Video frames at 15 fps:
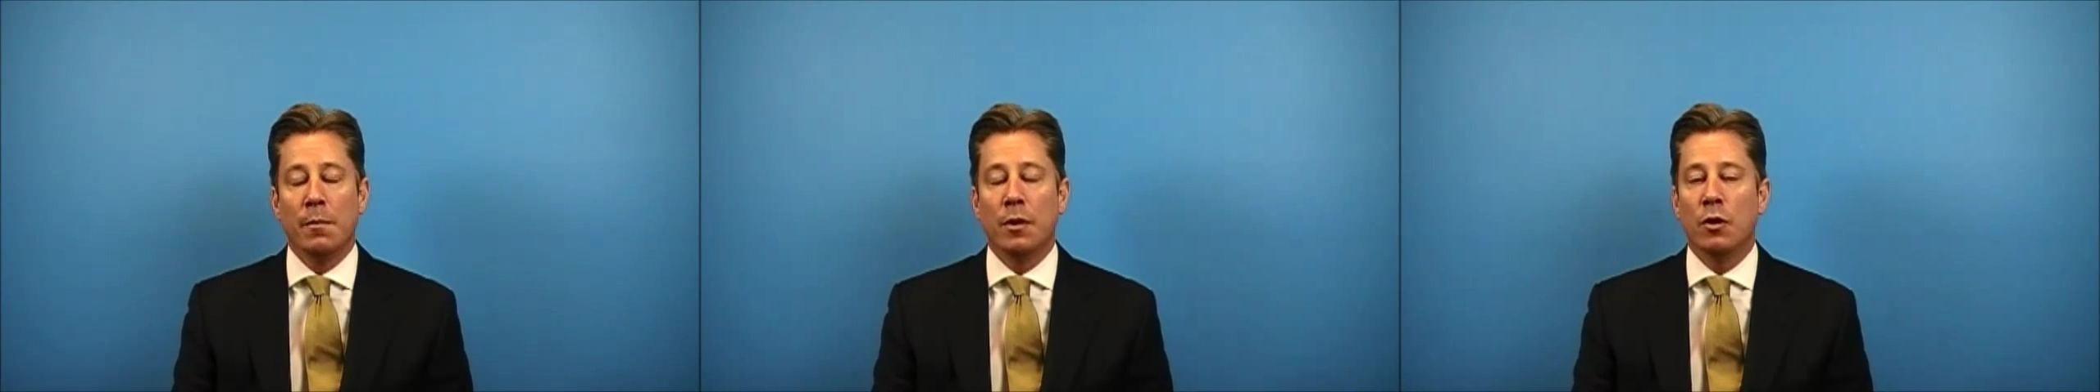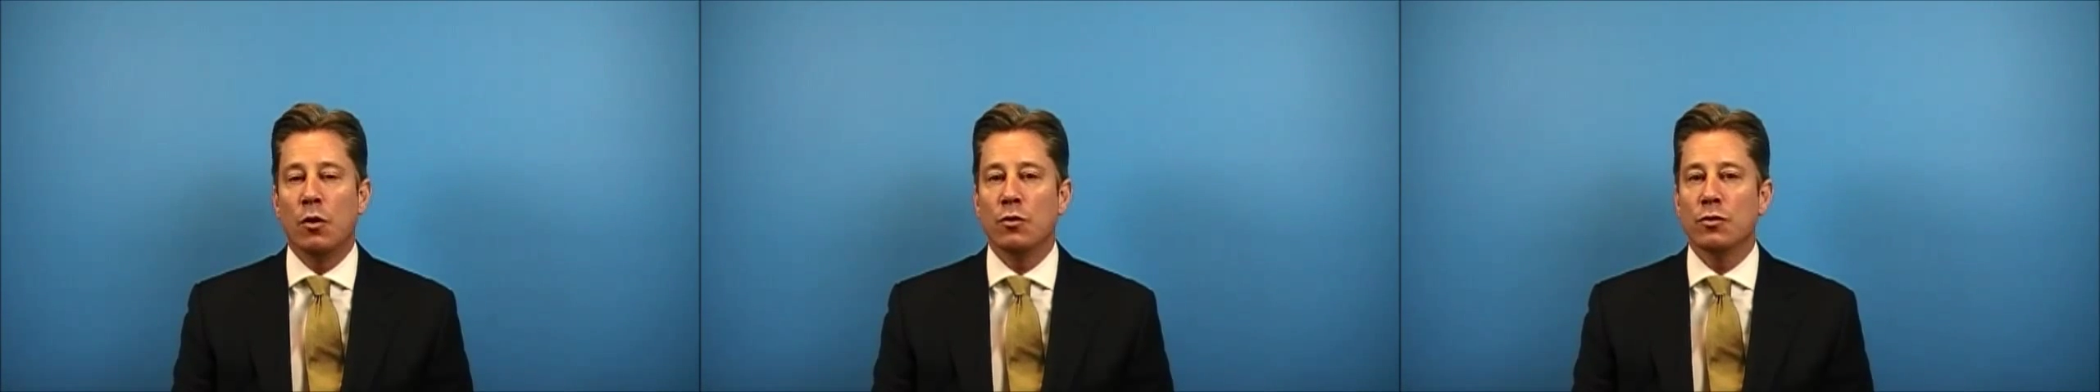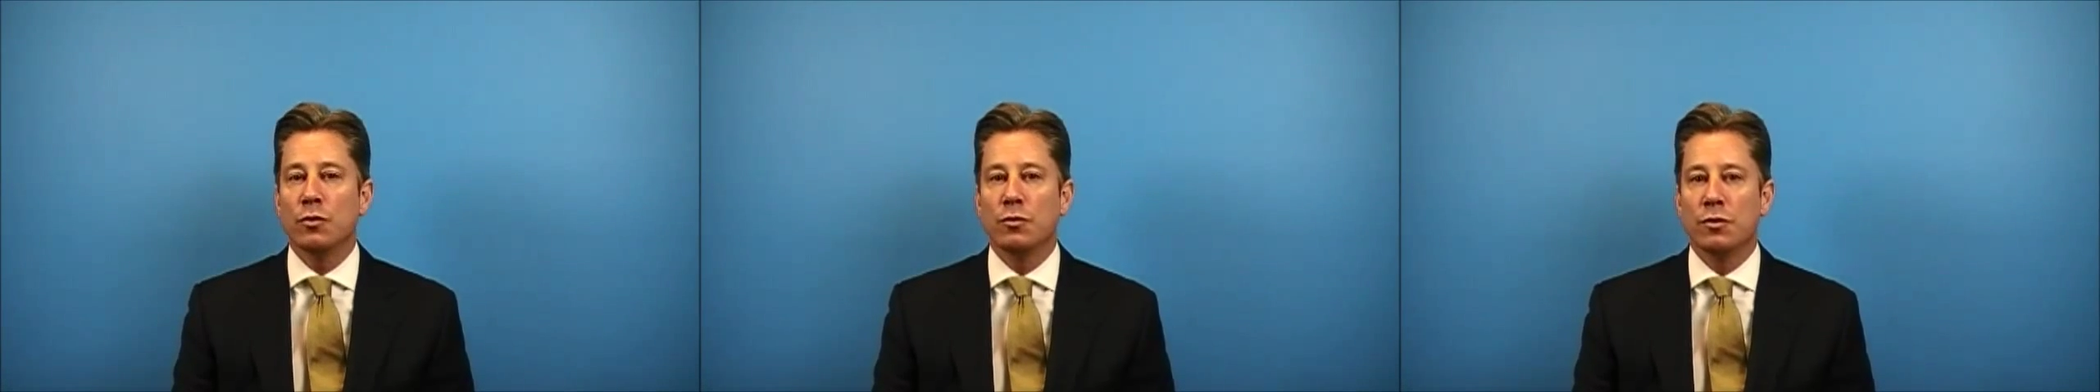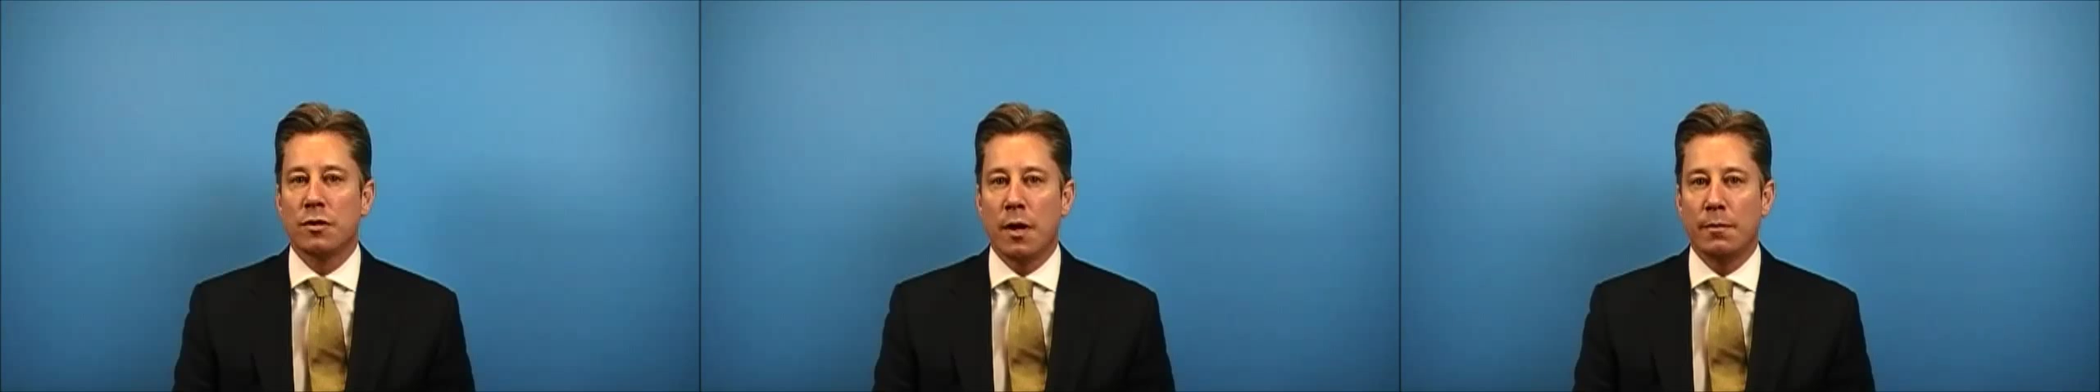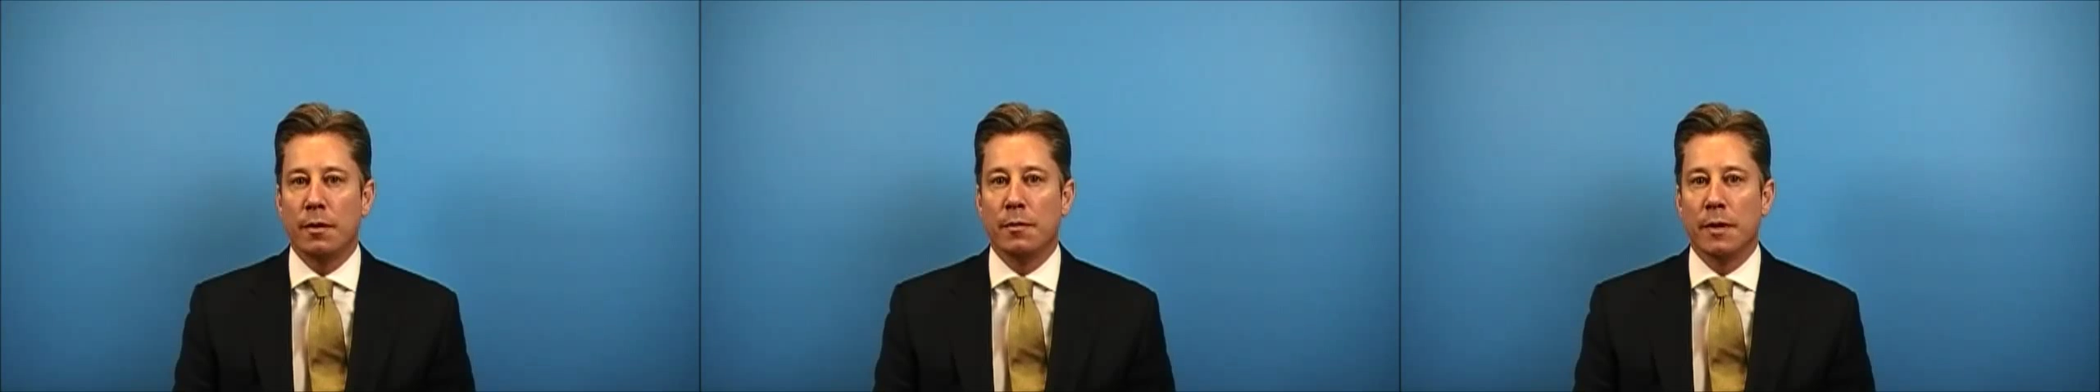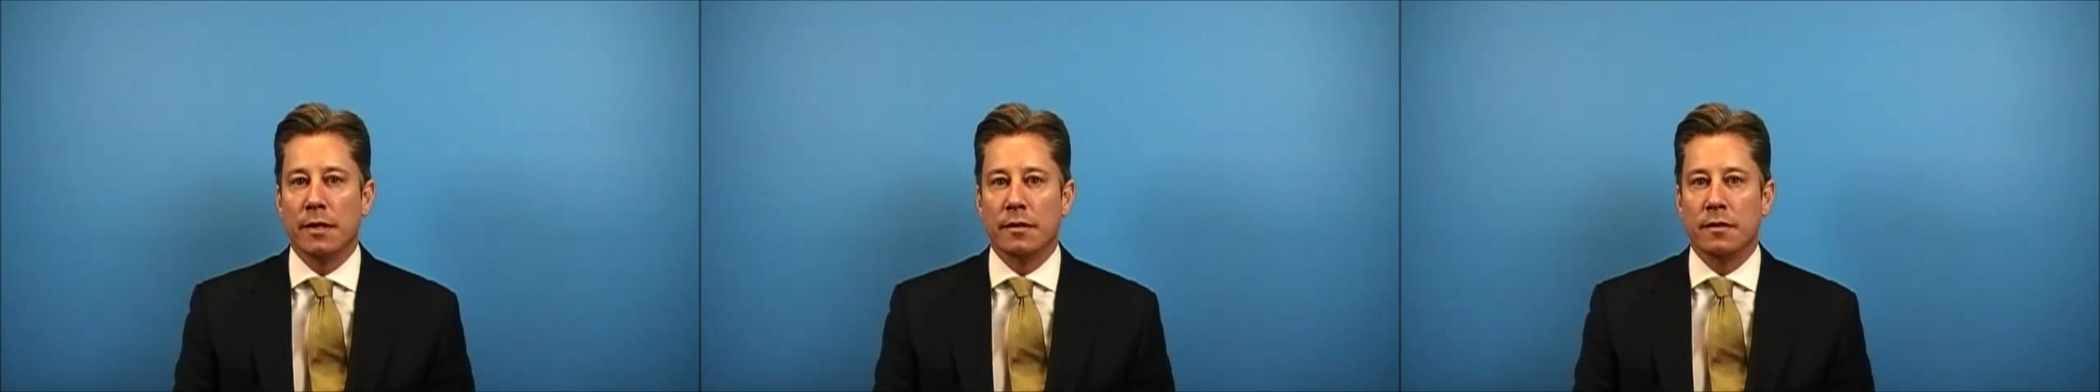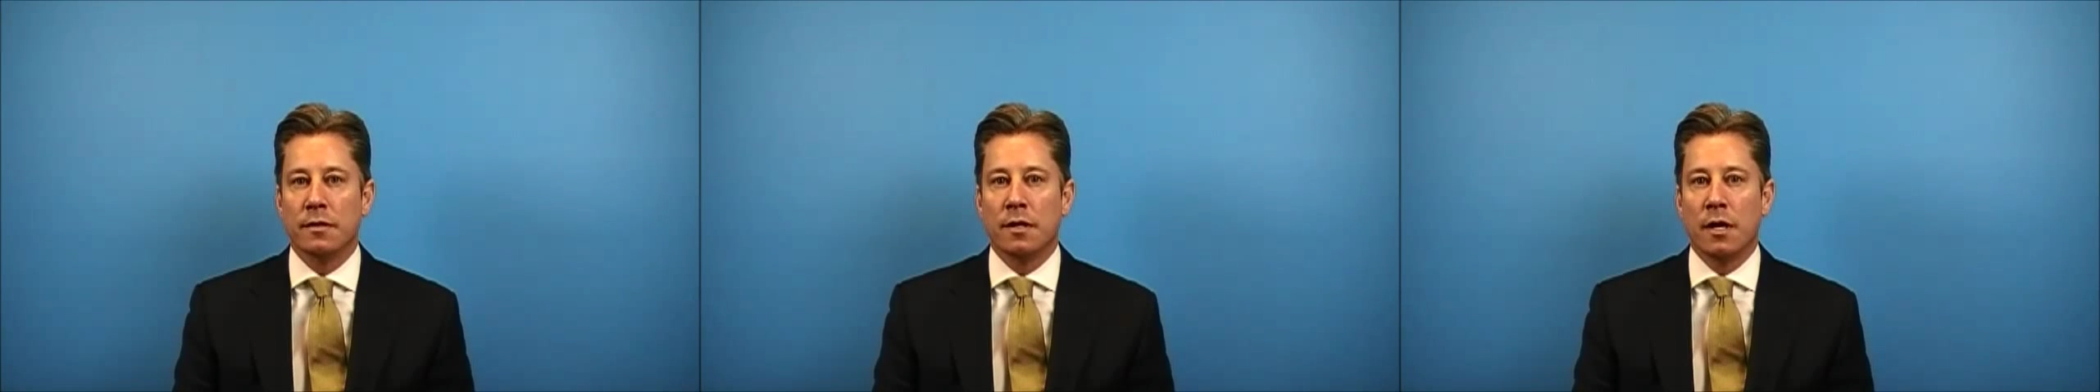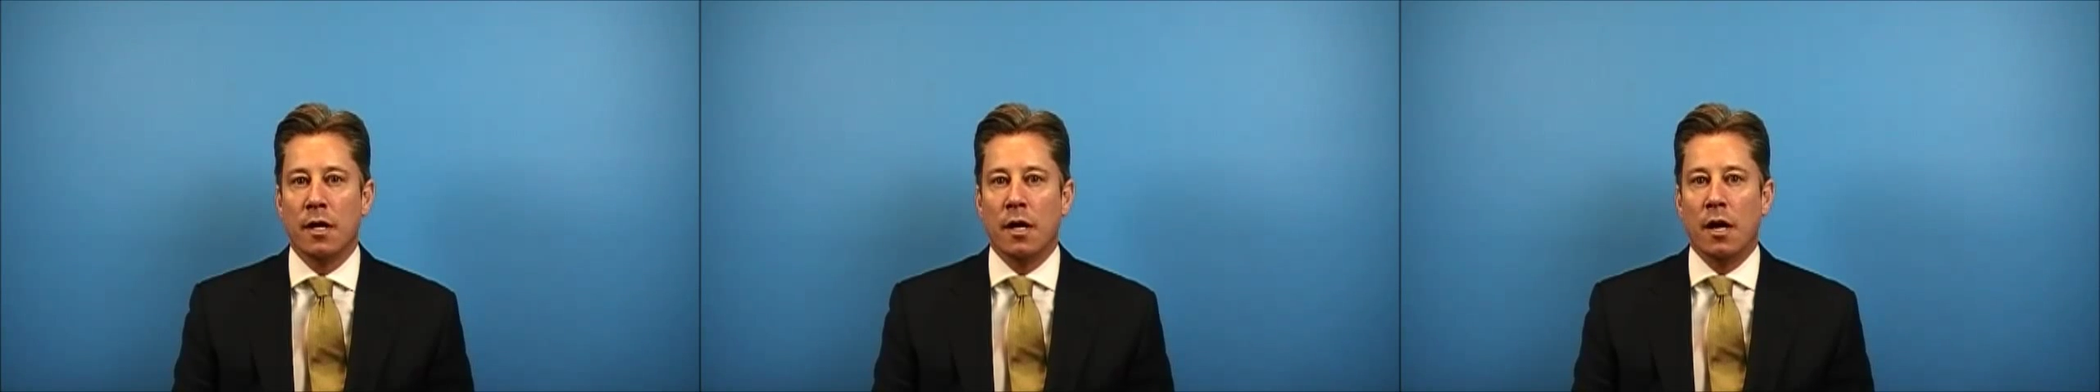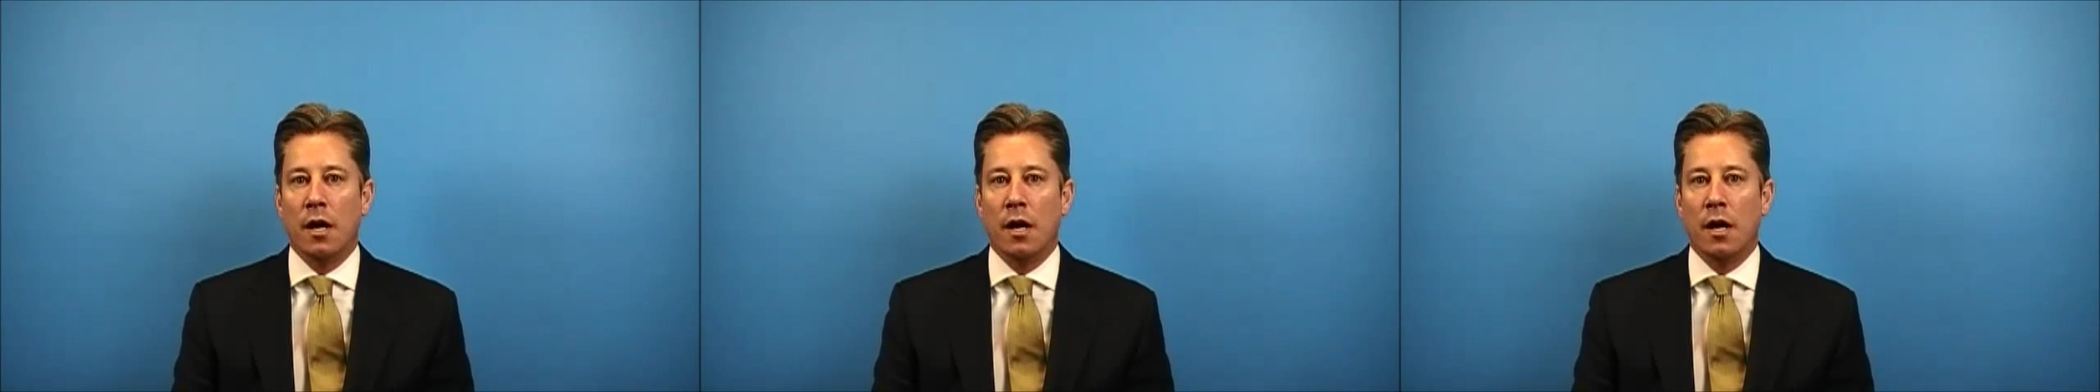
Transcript: but also supplements.